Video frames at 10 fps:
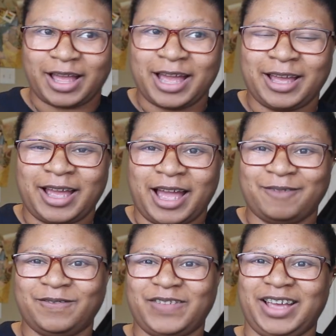I,
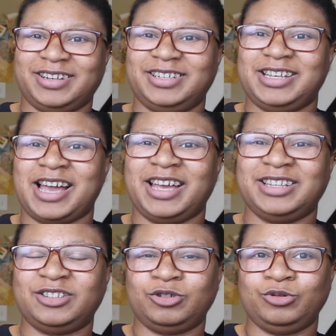I've actually
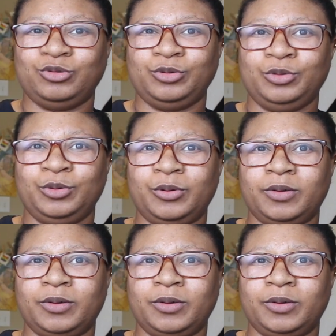gotten to